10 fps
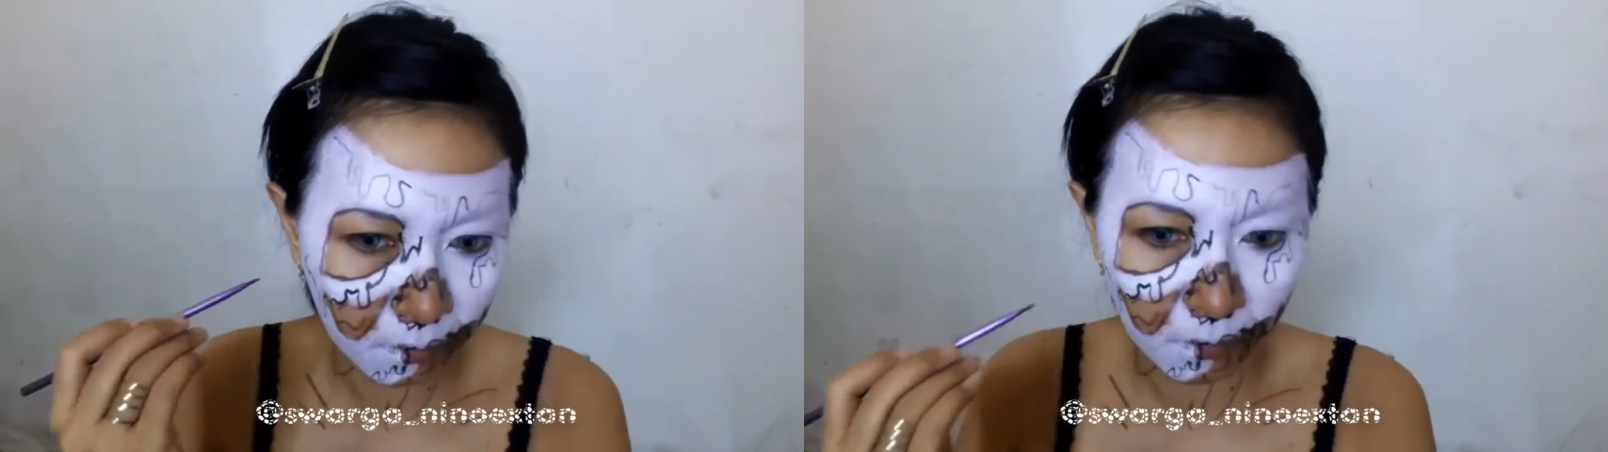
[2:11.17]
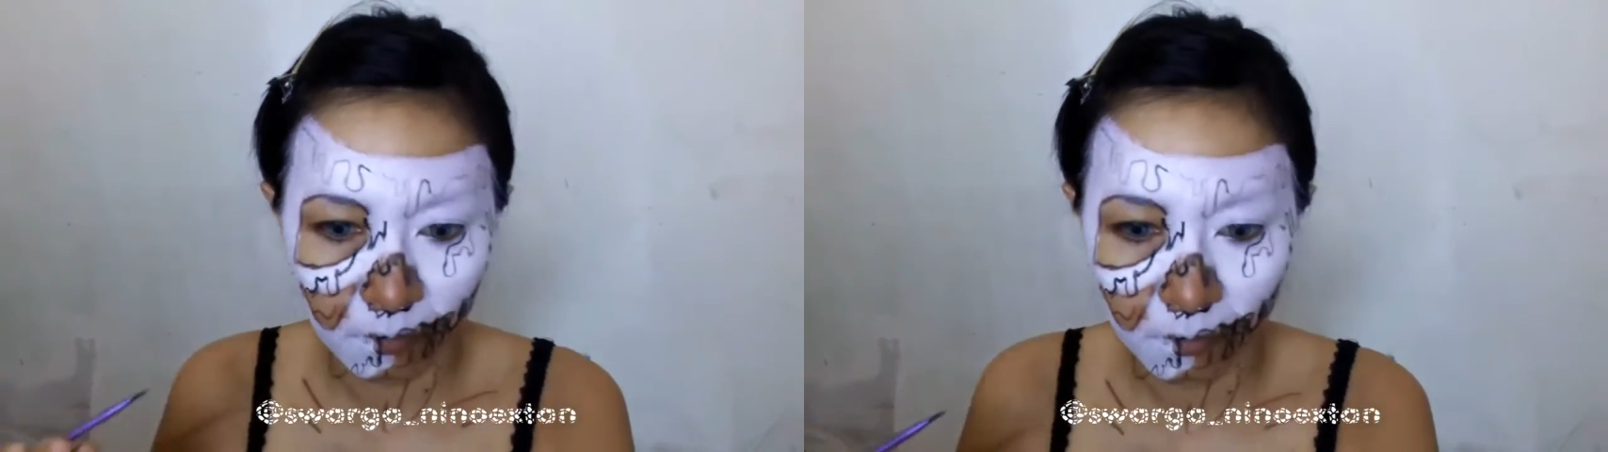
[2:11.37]

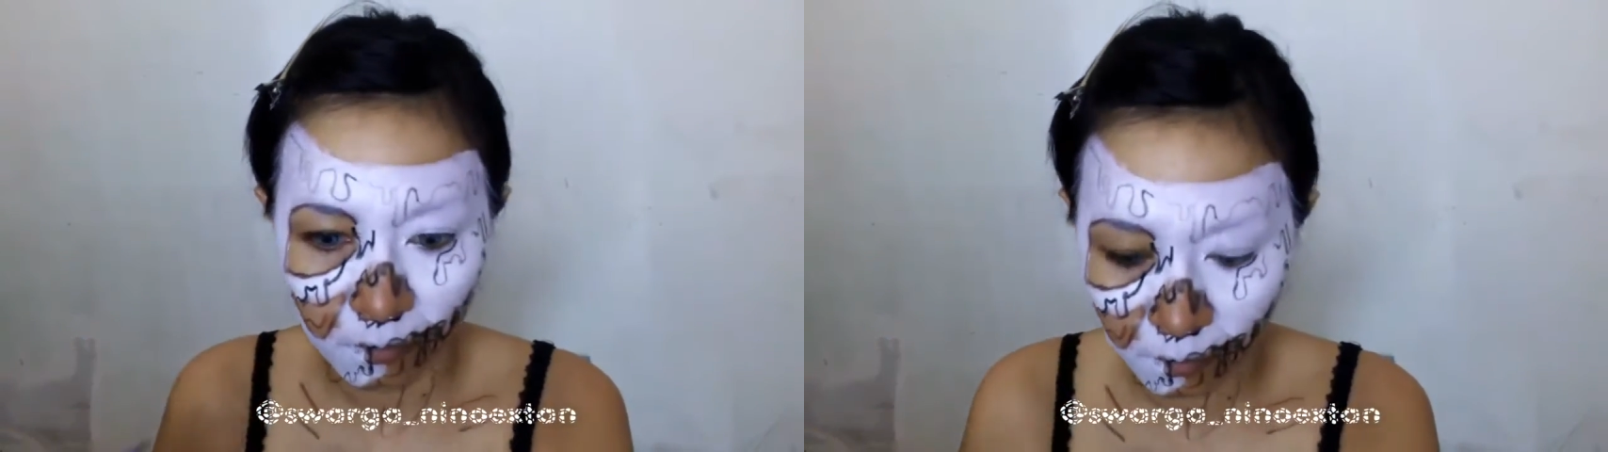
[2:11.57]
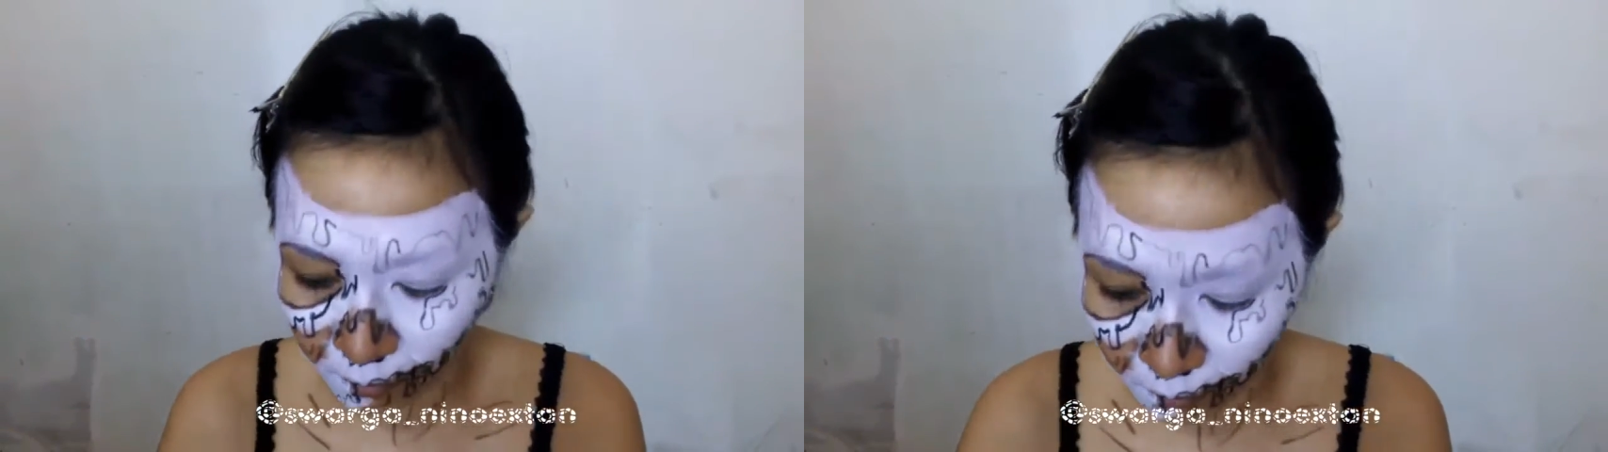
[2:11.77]
first
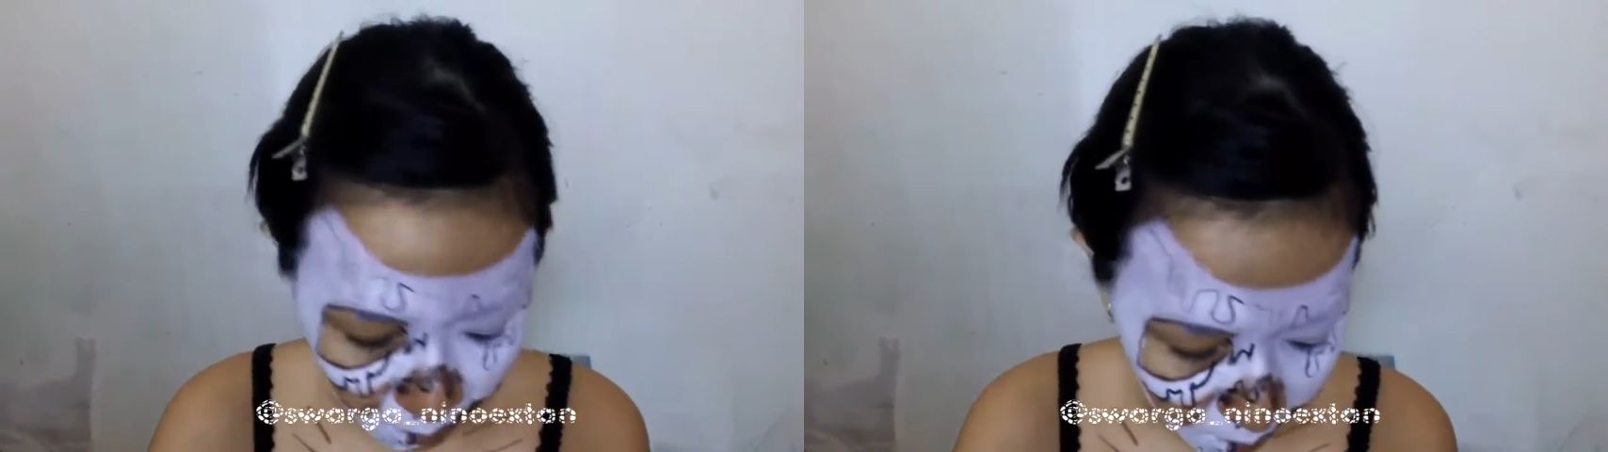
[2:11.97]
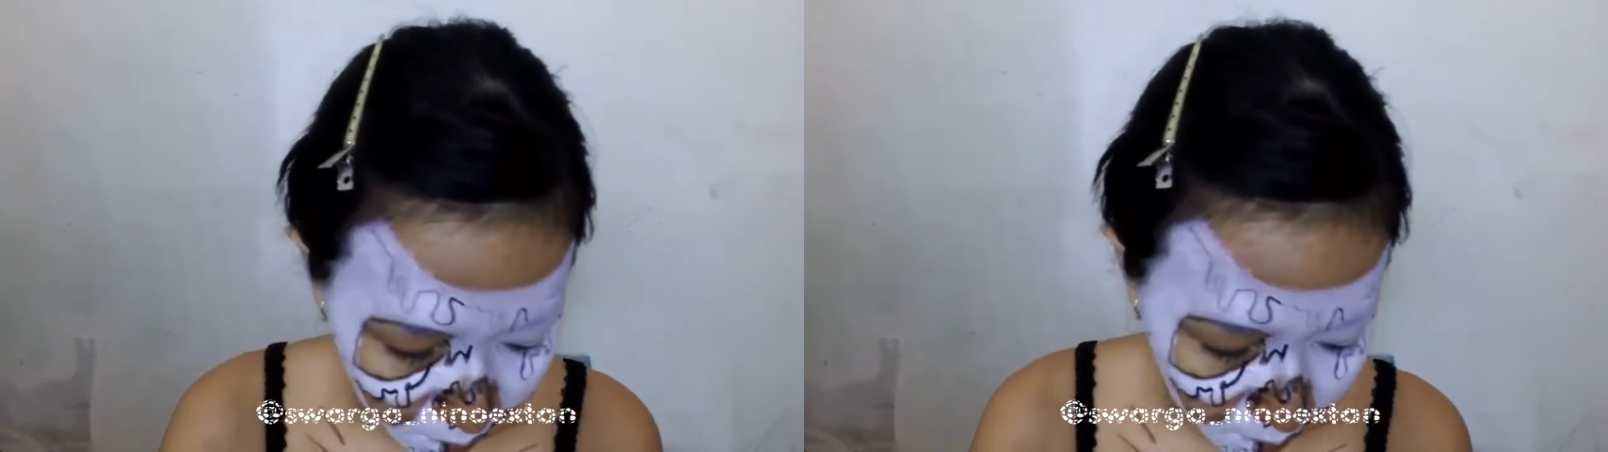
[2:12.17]
with
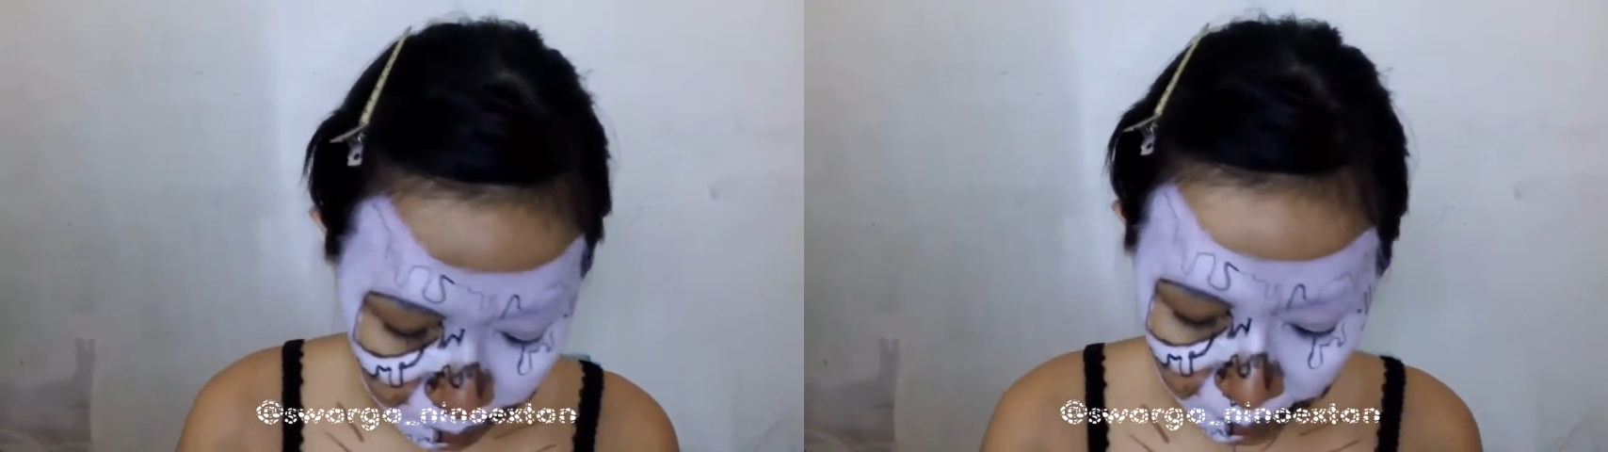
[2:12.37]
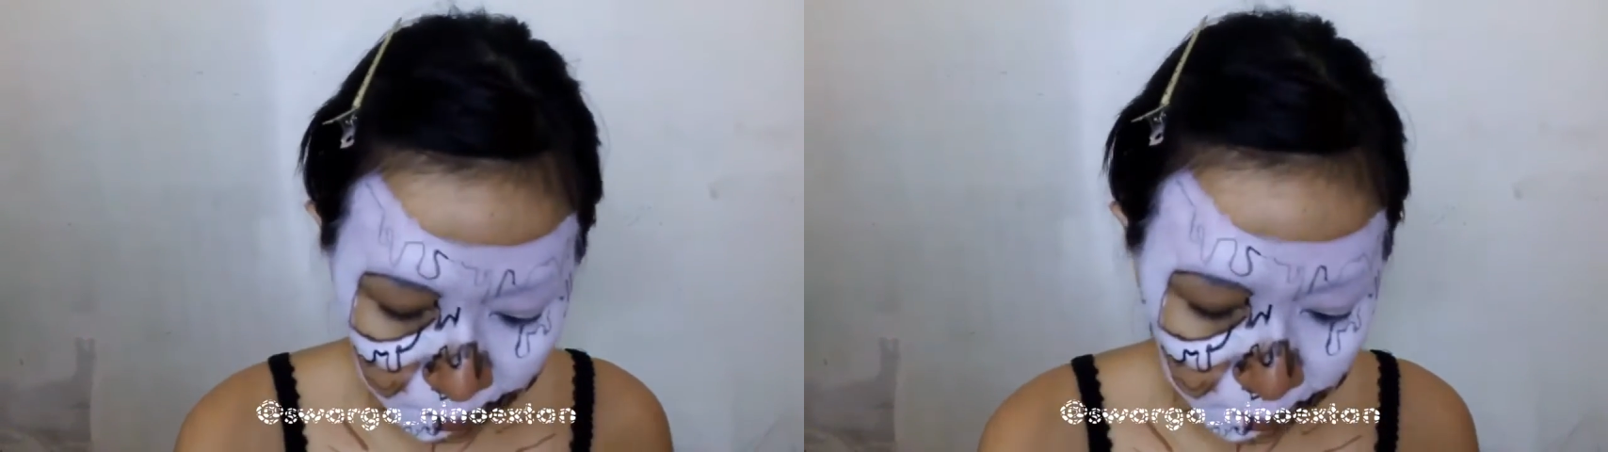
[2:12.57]
water.